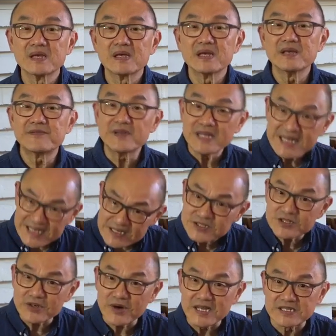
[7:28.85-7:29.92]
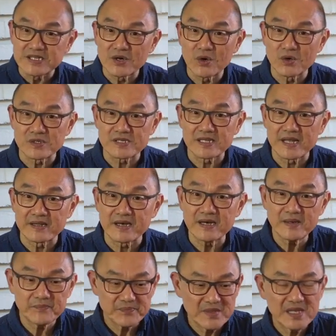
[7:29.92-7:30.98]
If it is Crazy Horse leather,
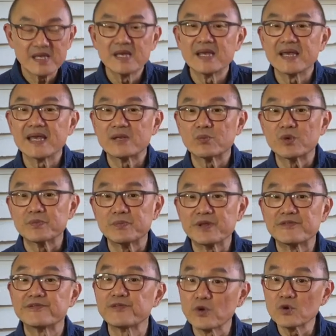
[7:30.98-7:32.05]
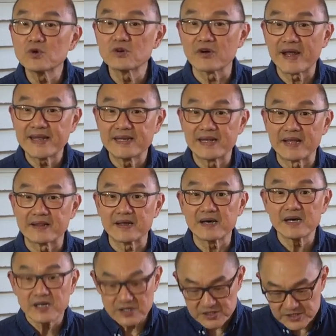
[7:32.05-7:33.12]
it would be full grain
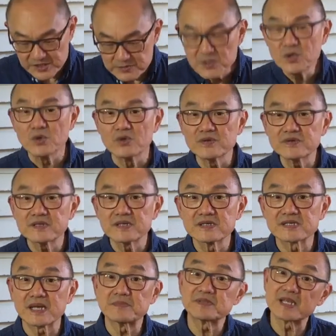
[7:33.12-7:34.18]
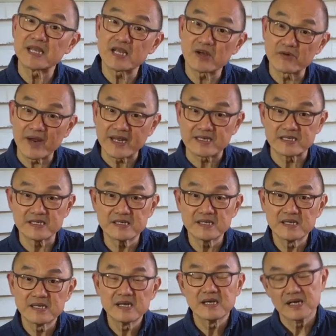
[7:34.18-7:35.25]
leather, smoothed, some say corrected,
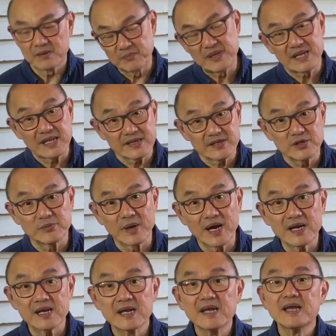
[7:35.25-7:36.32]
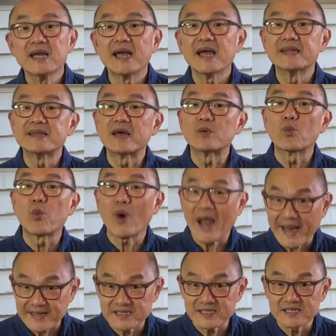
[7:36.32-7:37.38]
a bit like nubuck, and then
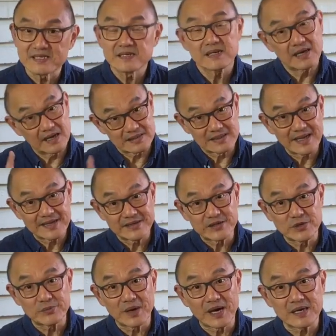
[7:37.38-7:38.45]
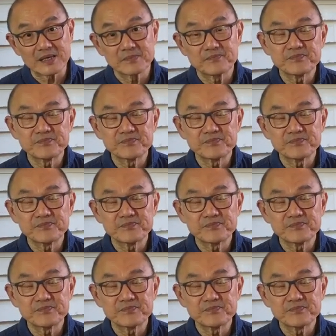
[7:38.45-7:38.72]
waxed, unlike nubuck.